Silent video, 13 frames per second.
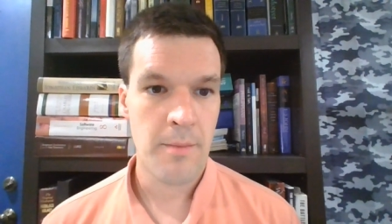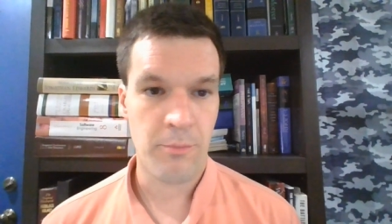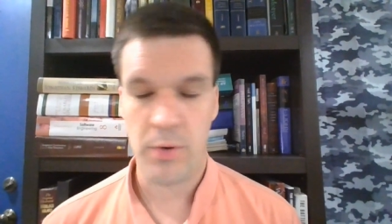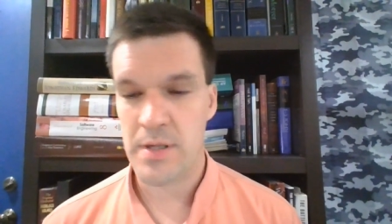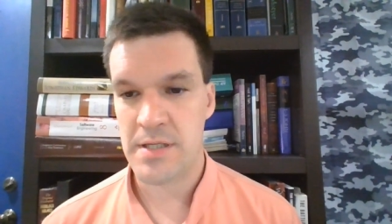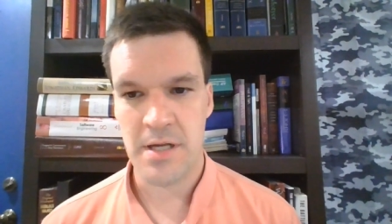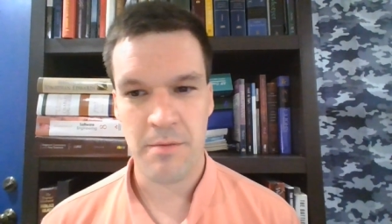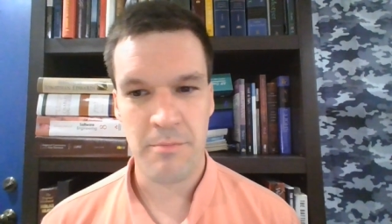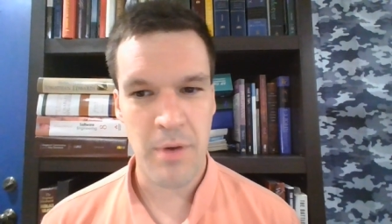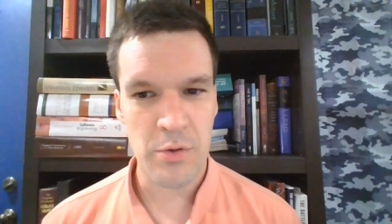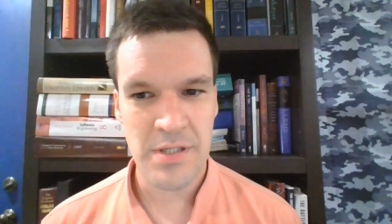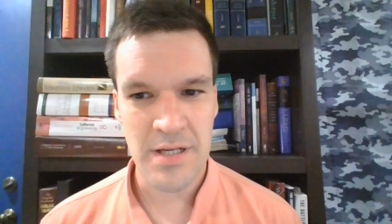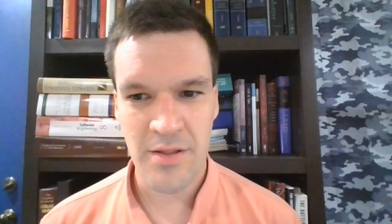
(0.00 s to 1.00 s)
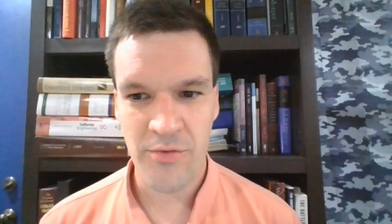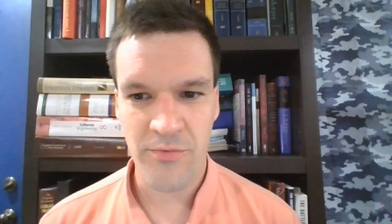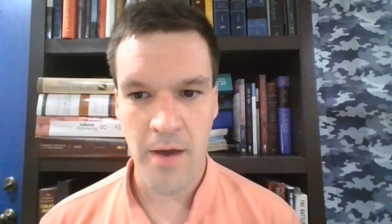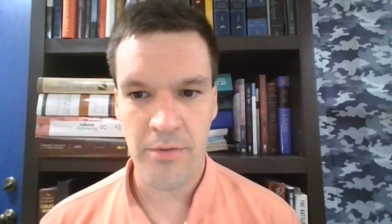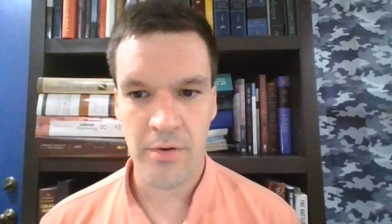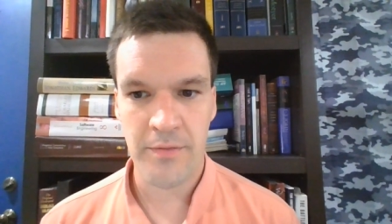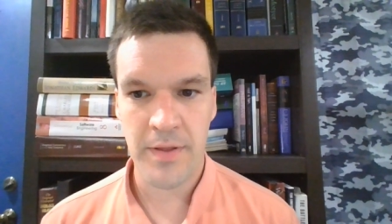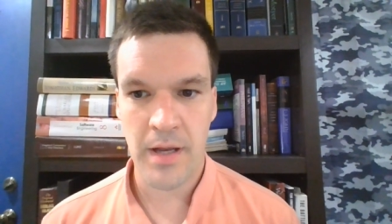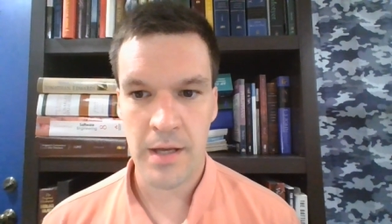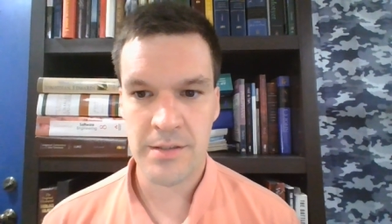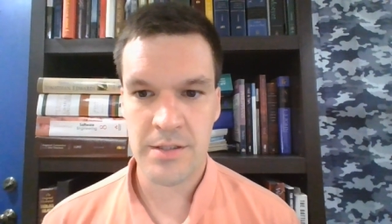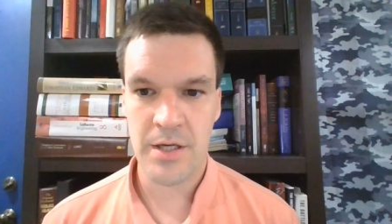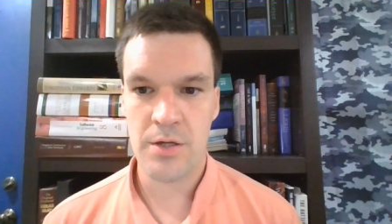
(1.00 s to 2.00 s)
Princeton boasting the father of the
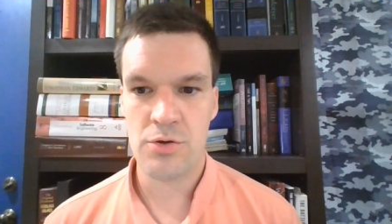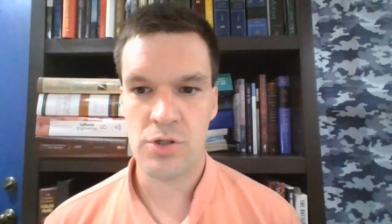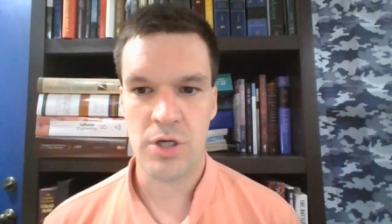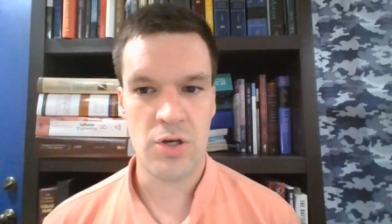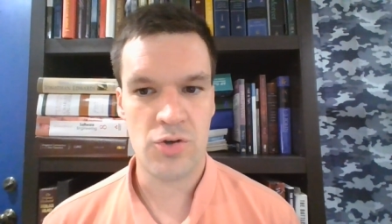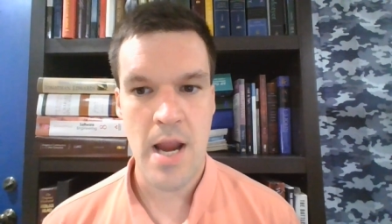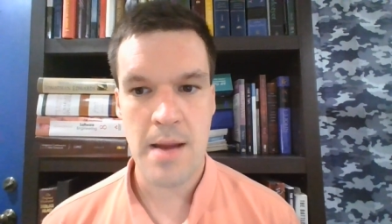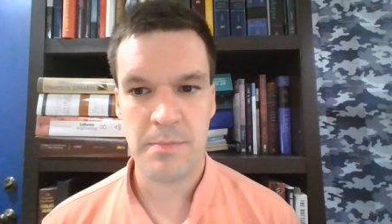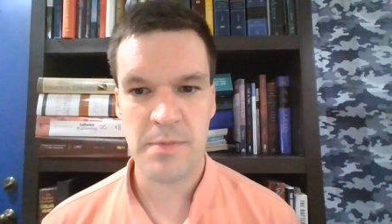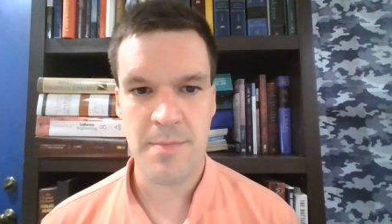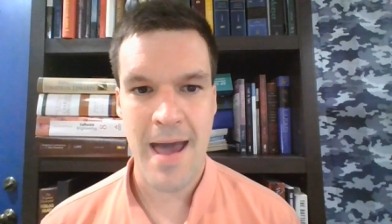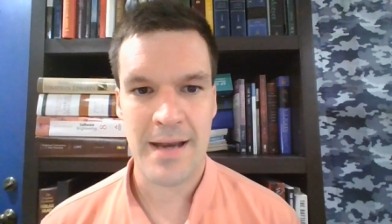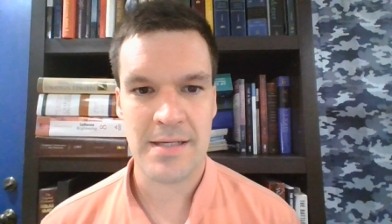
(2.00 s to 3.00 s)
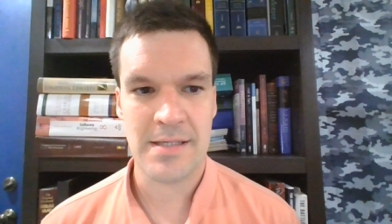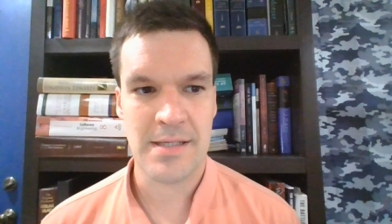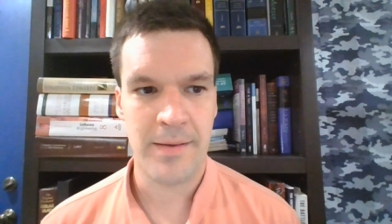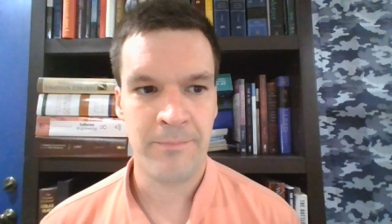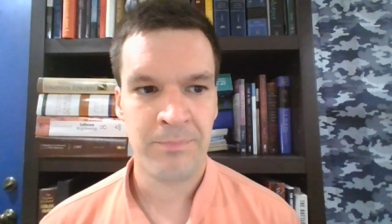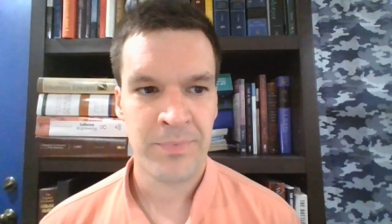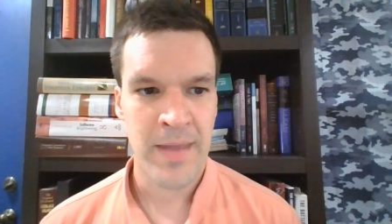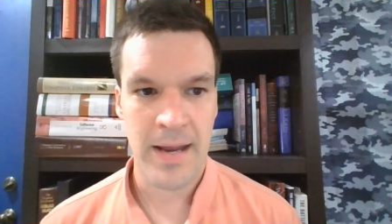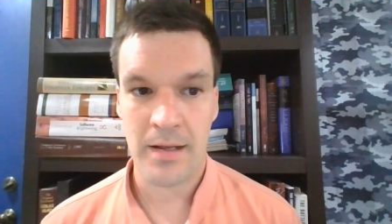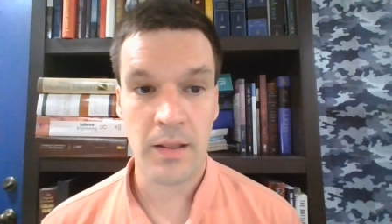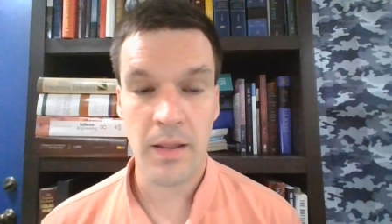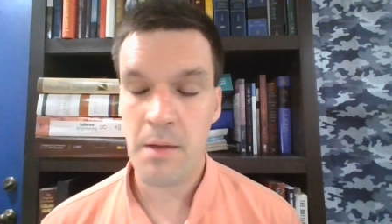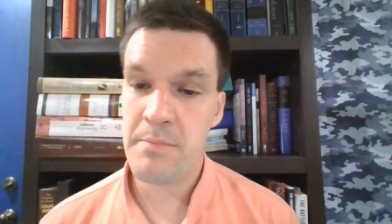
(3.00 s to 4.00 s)
Constitution, James Madison, and
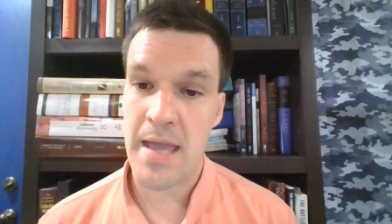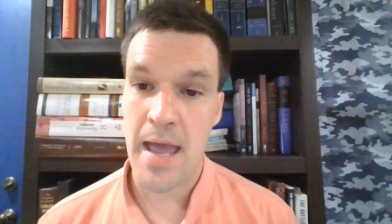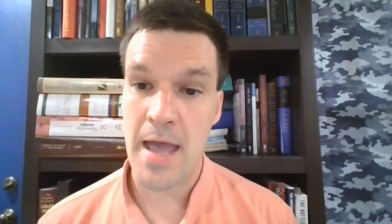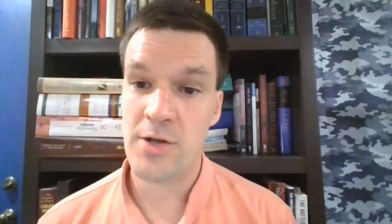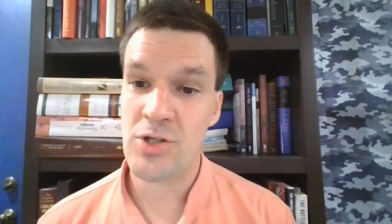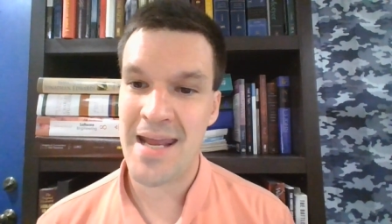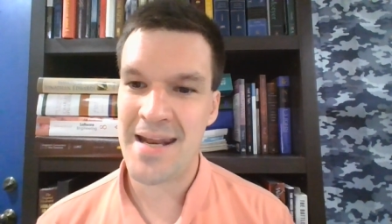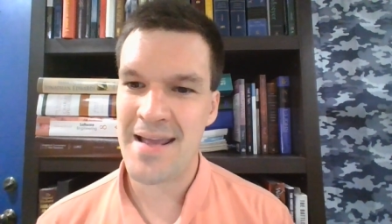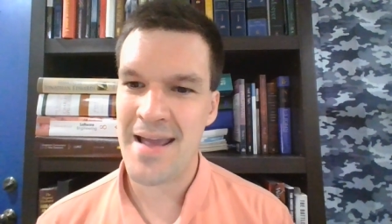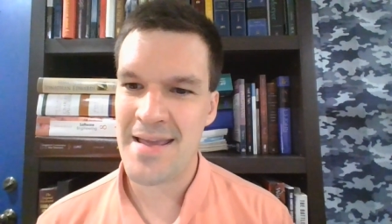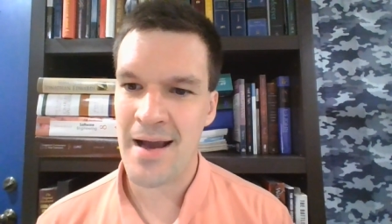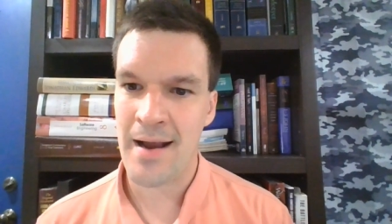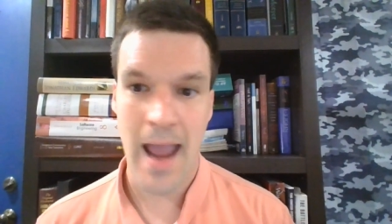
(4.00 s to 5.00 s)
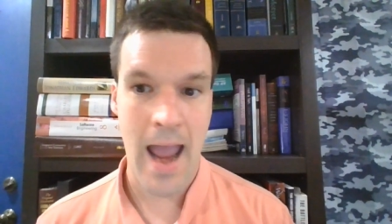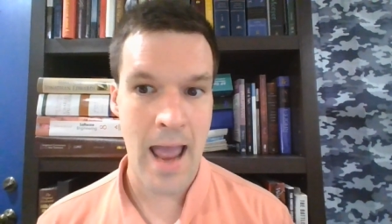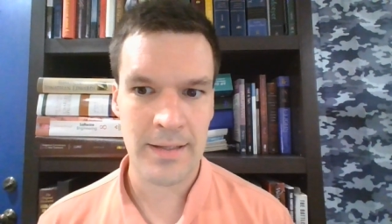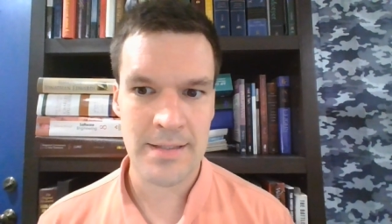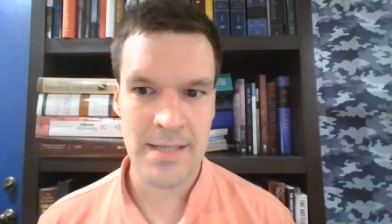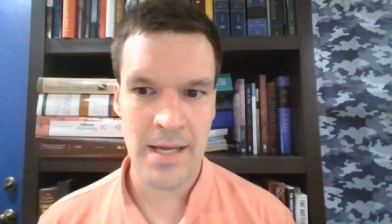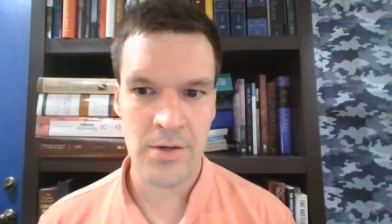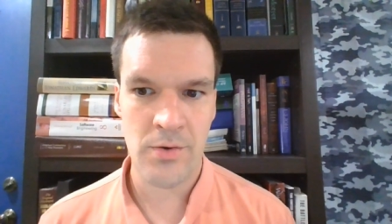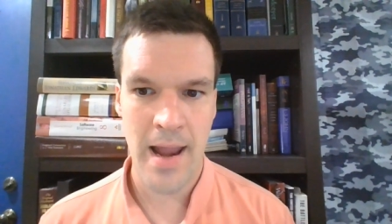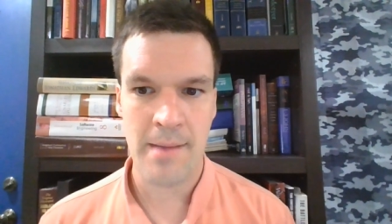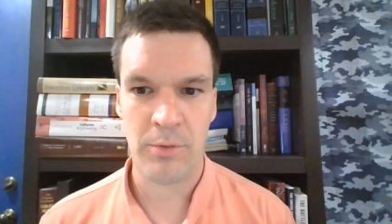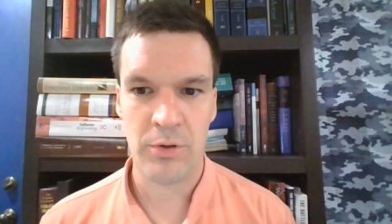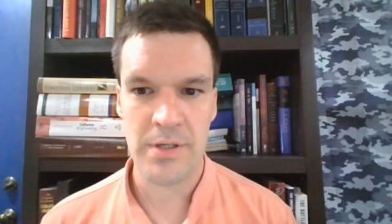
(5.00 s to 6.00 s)
Columbia educating a young Alexander
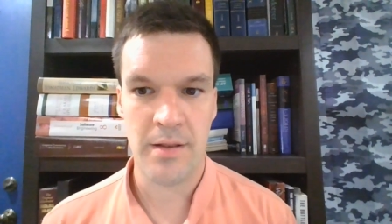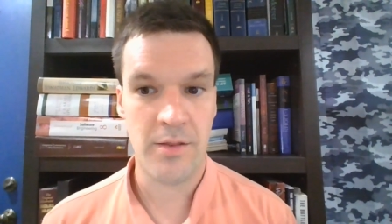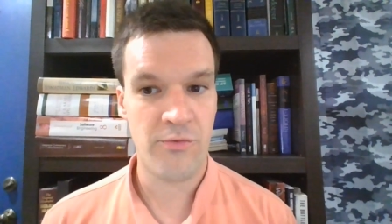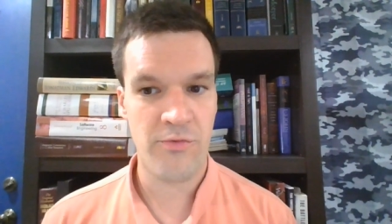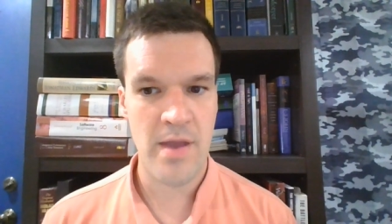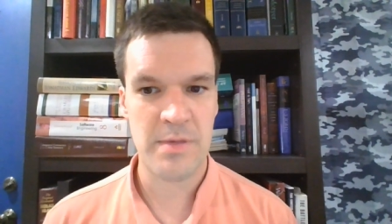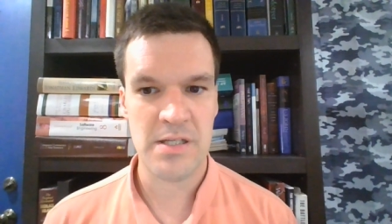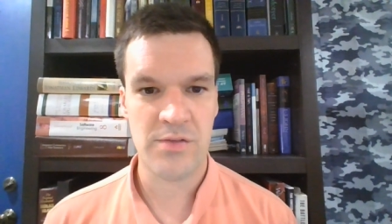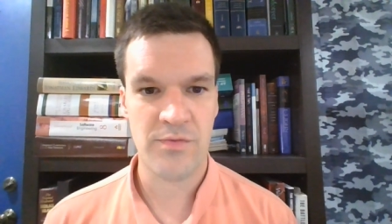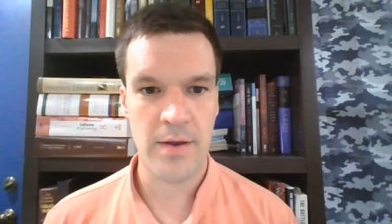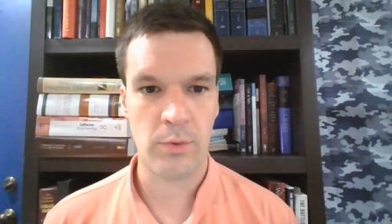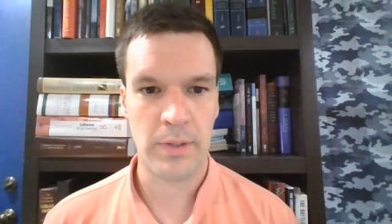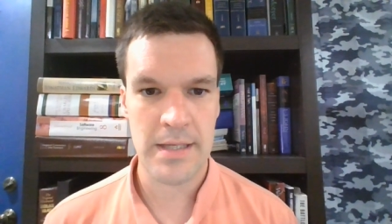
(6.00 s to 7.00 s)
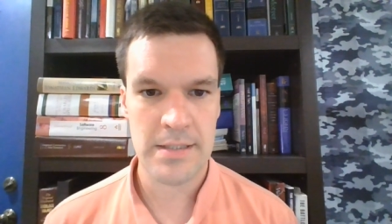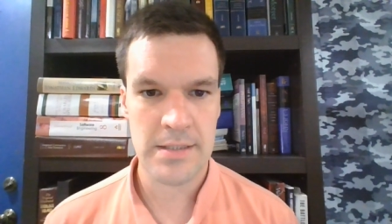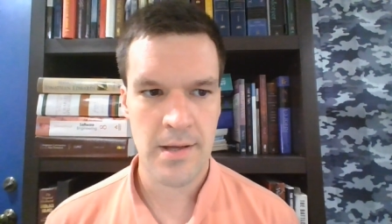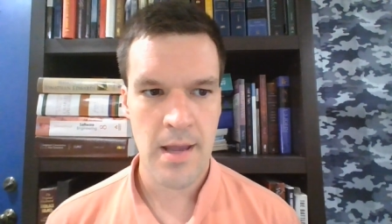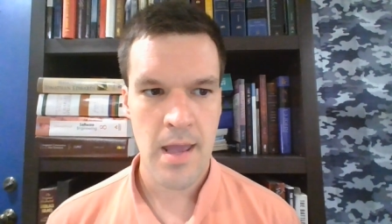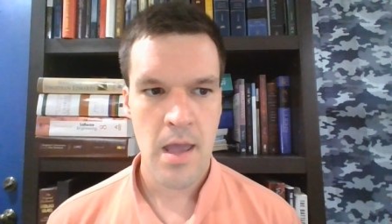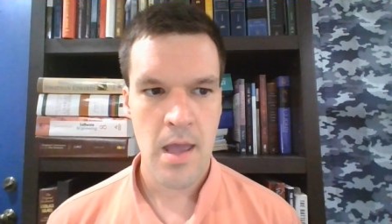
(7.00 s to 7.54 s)
Hamilton, the famous Federalist.